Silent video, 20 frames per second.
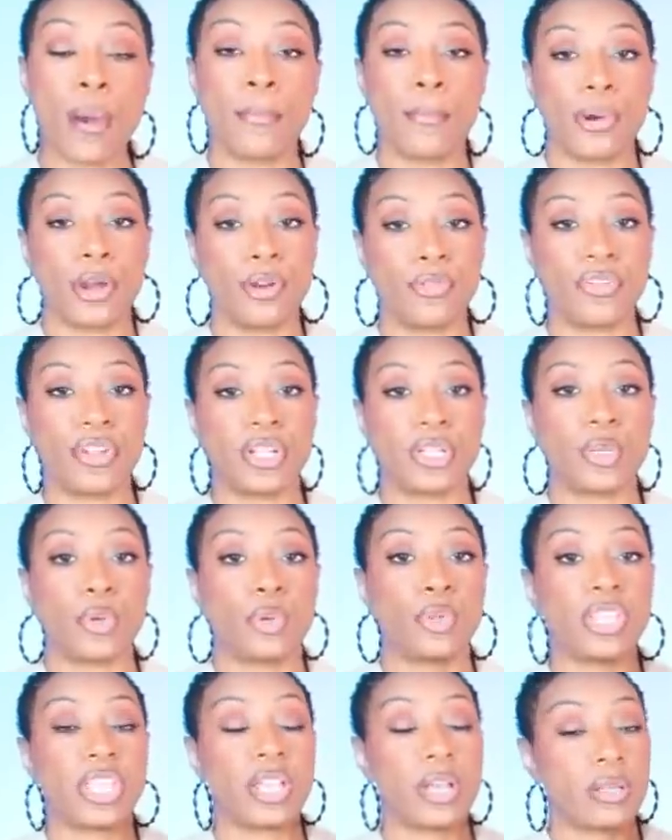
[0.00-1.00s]
Perfect.
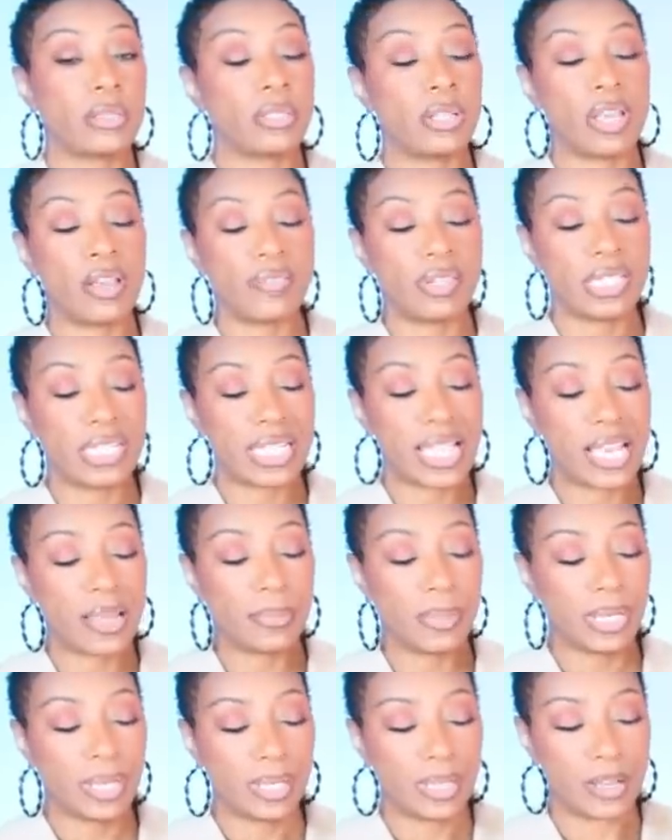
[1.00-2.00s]
They also have this
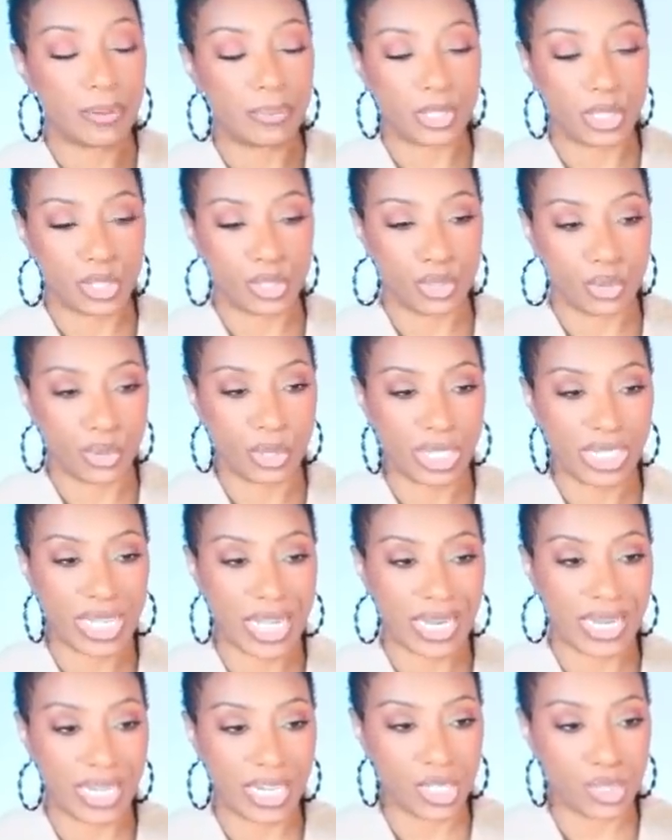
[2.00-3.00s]
lime color. I'm just throwing it
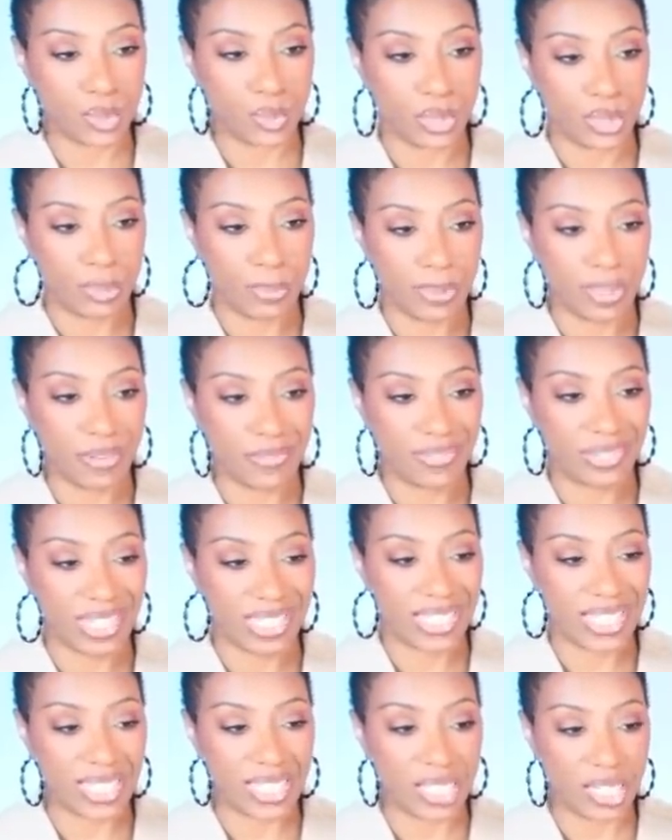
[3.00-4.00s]
out that that's real big for
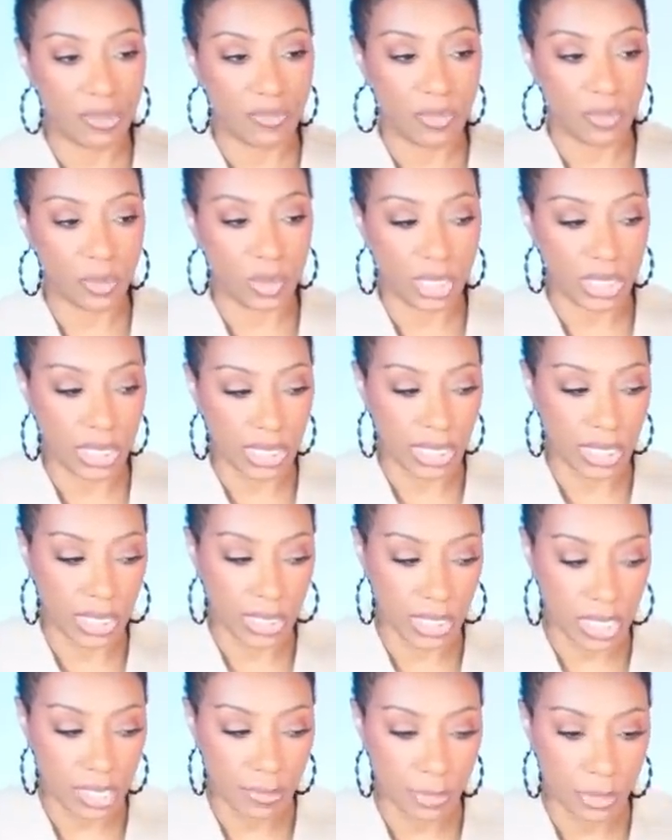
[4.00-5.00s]
this season. If you wanted to get the
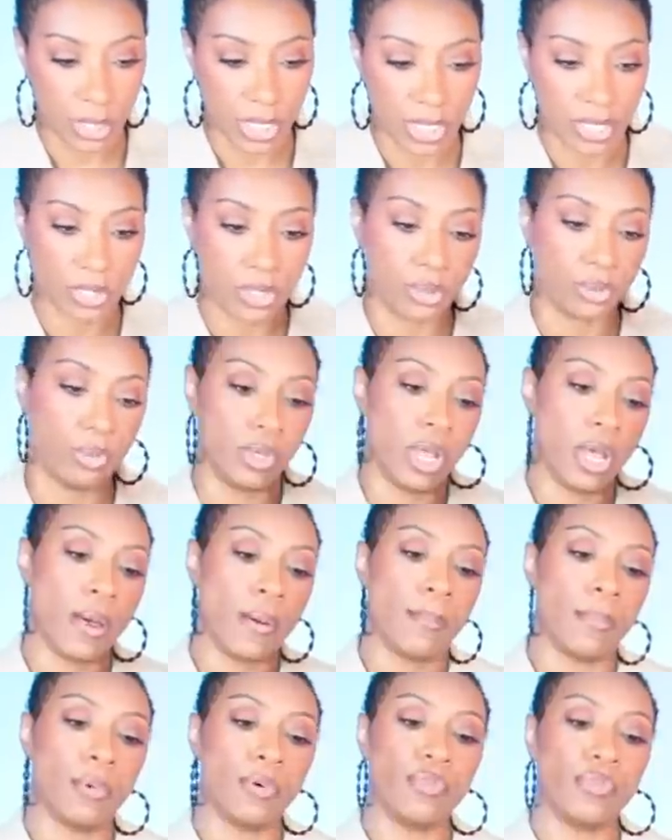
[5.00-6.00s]
lime, you can too.
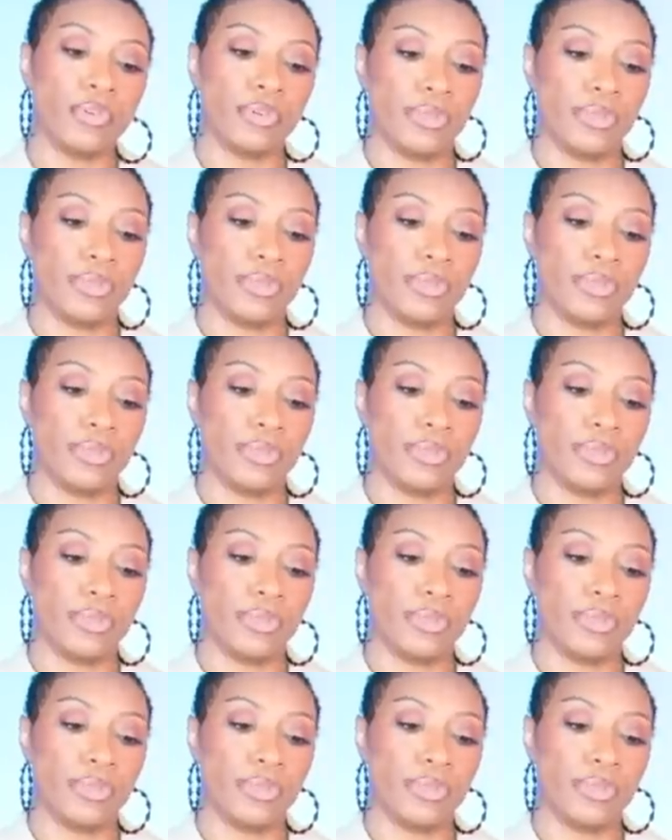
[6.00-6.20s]
Moving